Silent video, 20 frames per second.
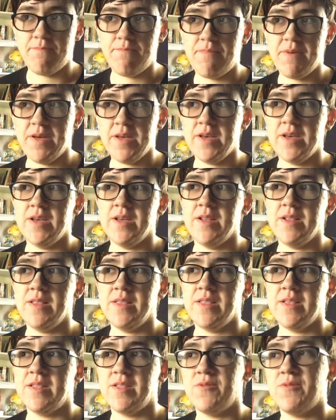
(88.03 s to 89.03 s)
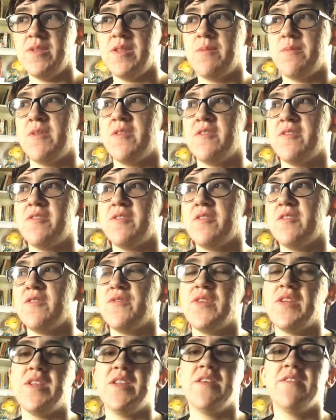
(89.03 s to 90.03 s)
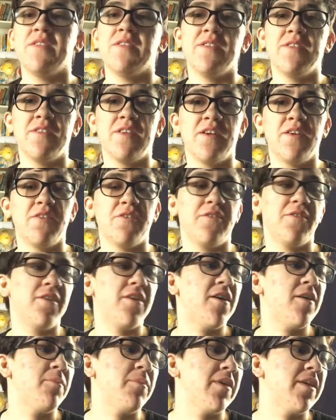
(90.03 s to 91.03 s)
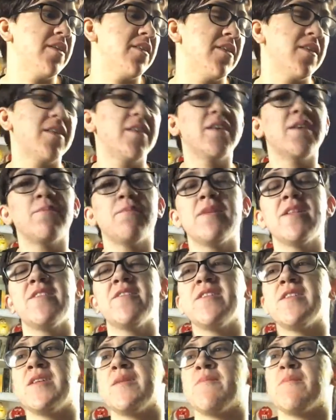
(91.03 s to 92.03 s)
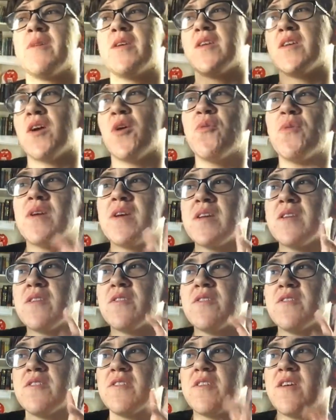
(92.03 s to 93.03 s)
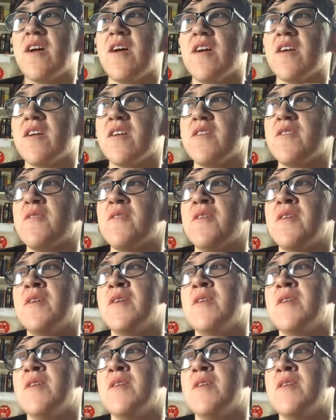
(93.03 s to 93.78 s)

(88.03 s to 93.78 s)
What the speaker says: But this one, I'm not sure if he lives in Chicago or not, because it did mention him going to Chicago.